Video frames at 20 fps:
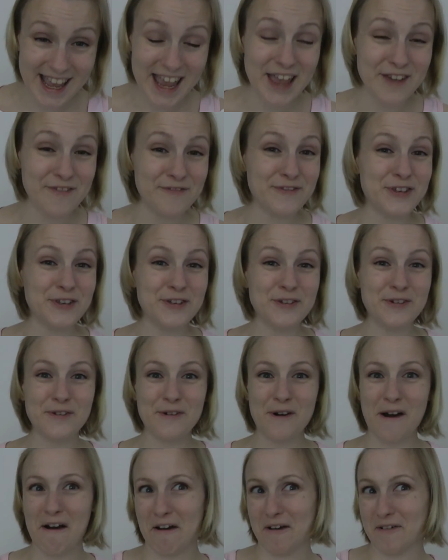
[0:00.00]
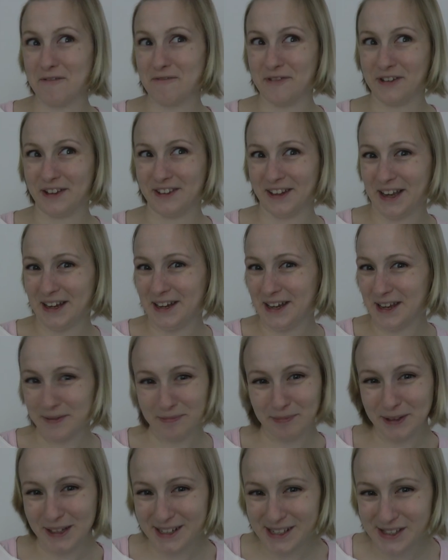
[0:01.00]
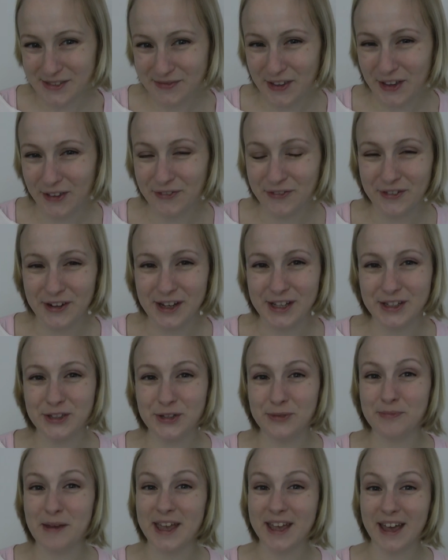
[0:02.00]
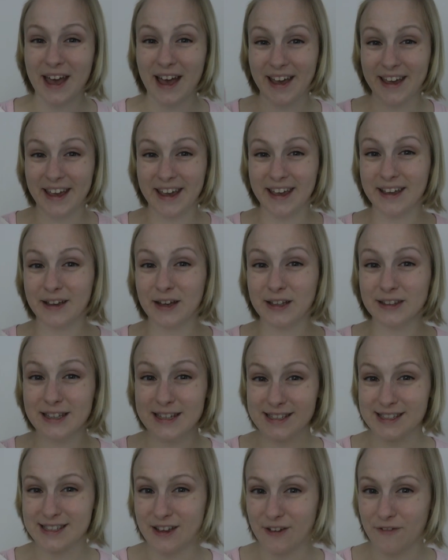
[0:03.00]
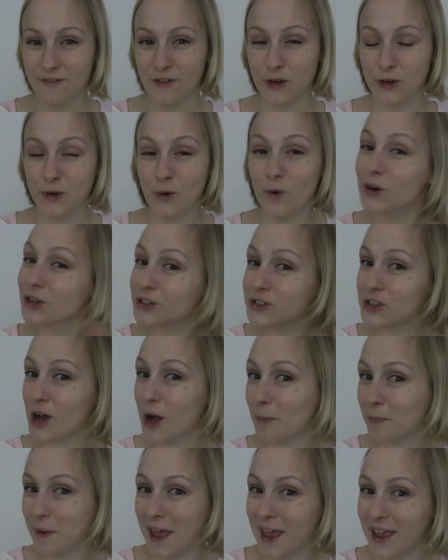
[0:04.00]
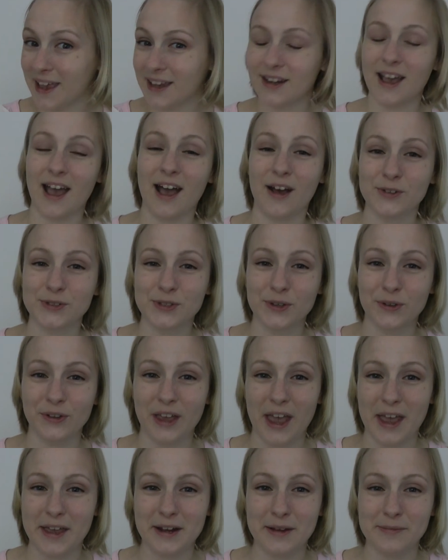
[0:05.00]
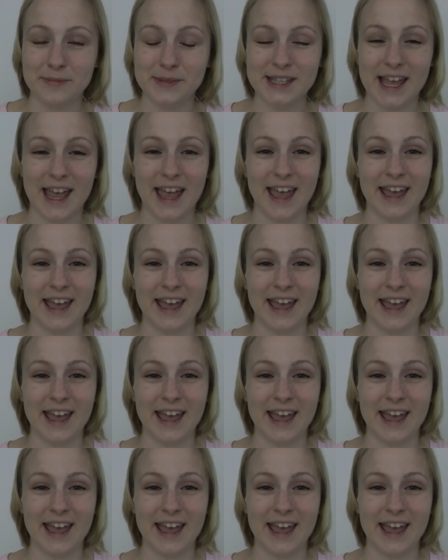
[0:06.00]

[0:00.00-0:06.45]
If you feel like it, please feel free to make a list of your top 8 household items